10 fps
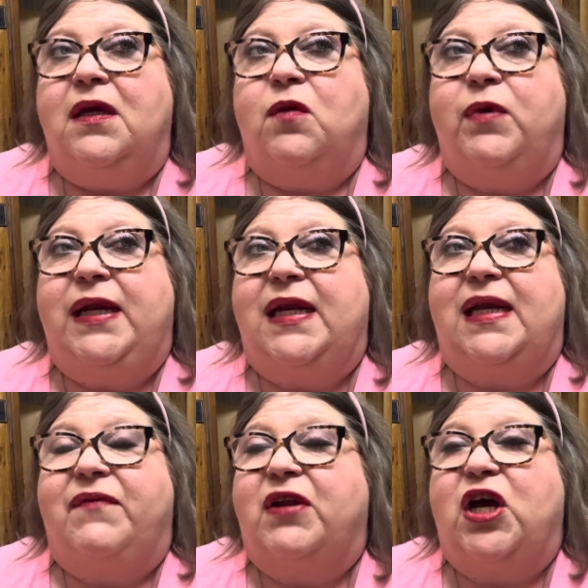We didn't
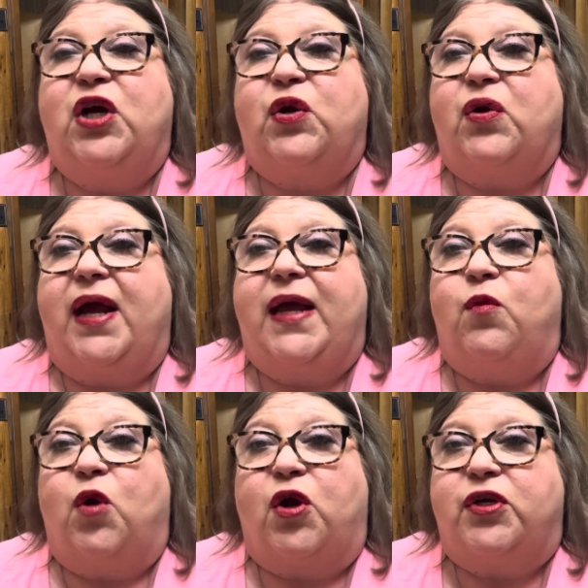even utter a
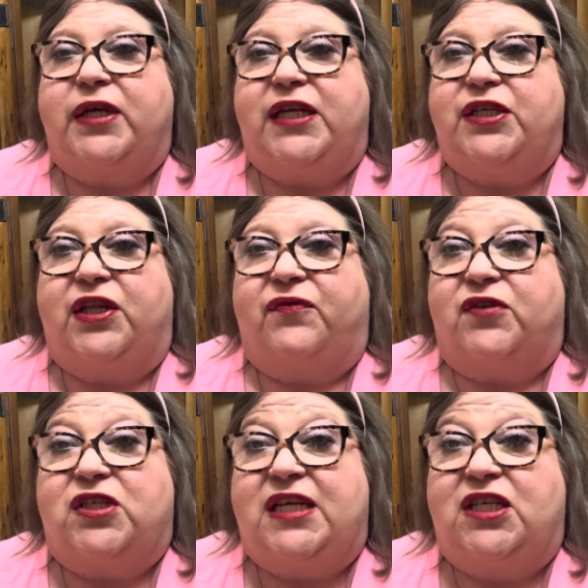word to each other for
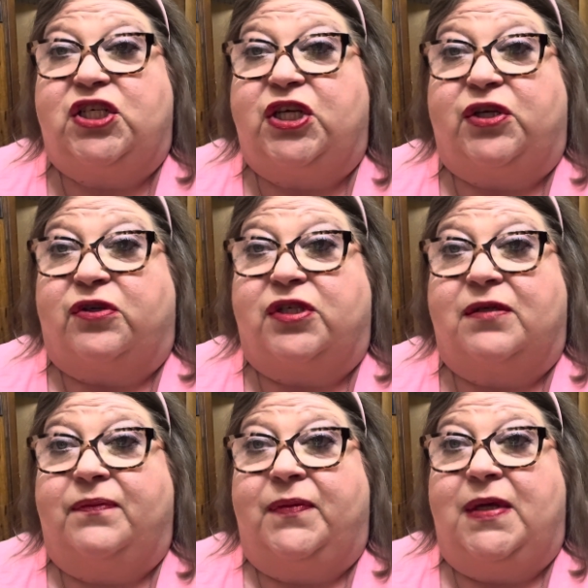6 years,
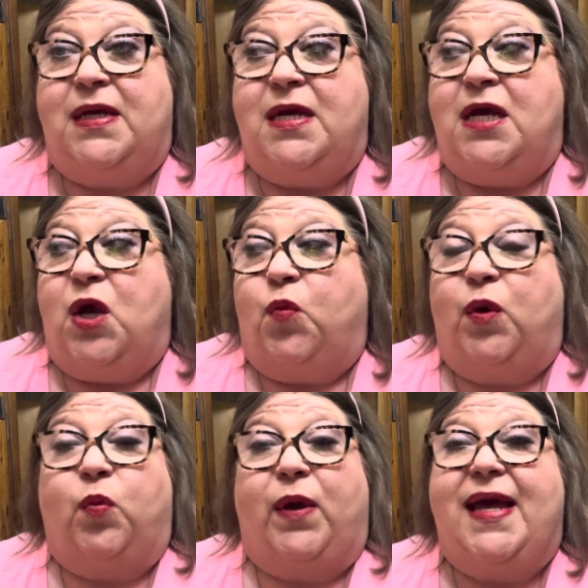
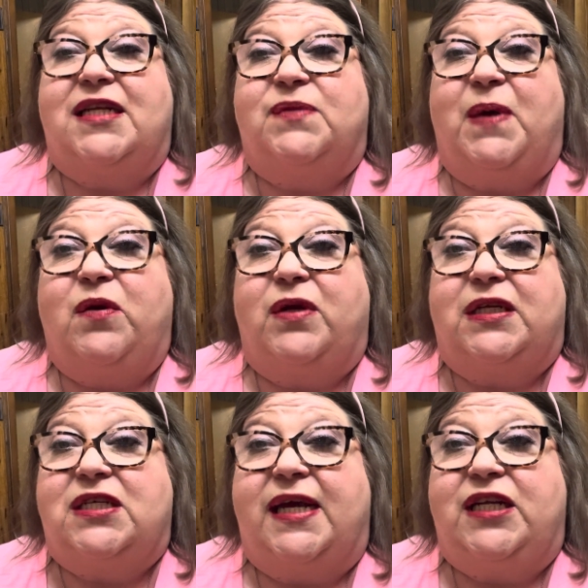when we had
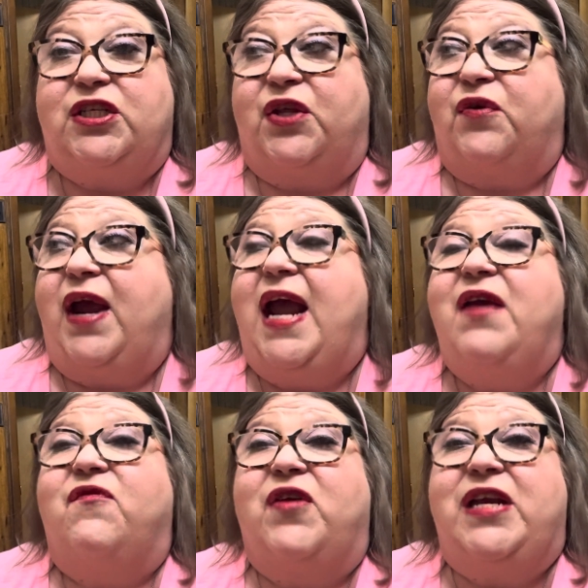spoken to each other
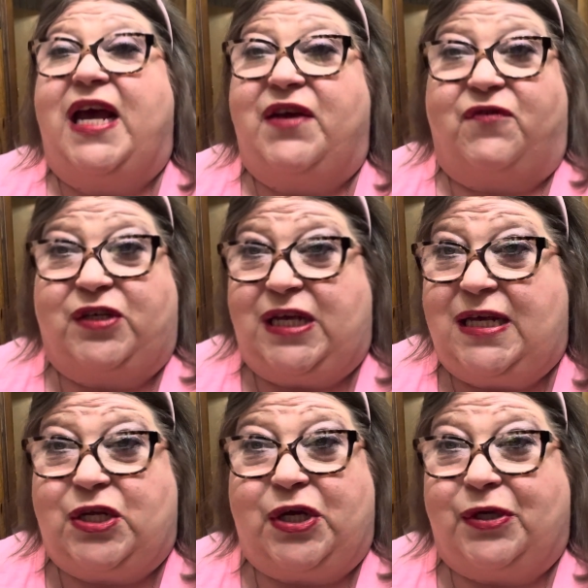every day for
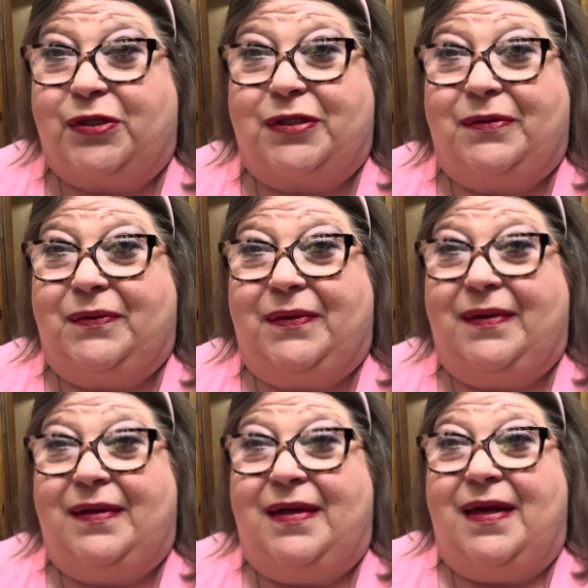10 years.
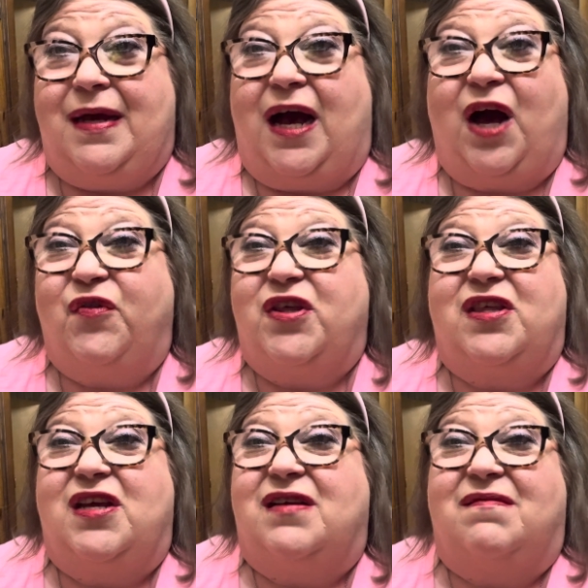All of a
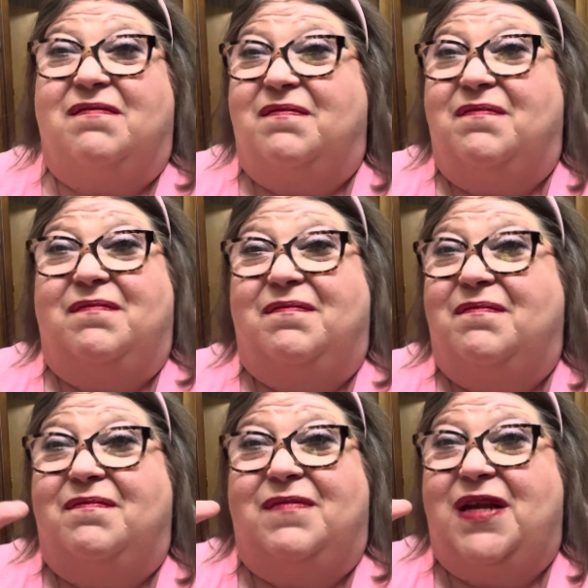sudden,
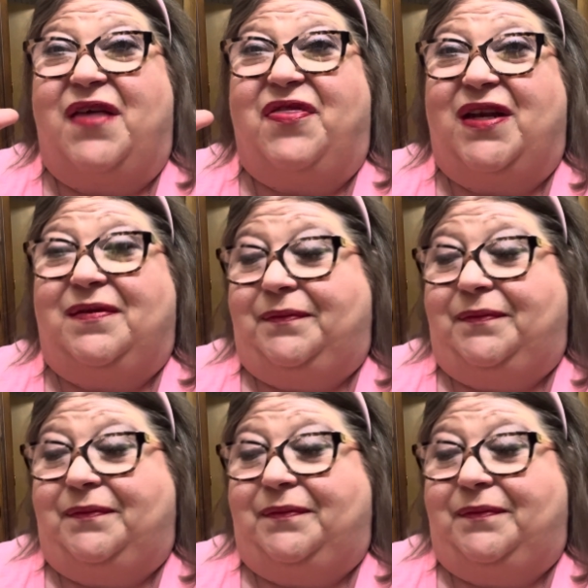nothing.